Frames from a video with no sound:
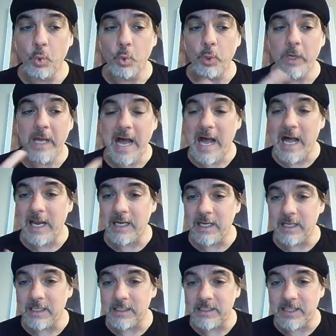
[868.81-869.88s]

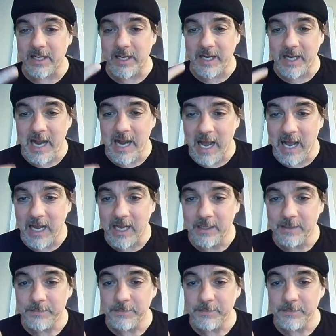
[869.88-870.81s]
Un'altra.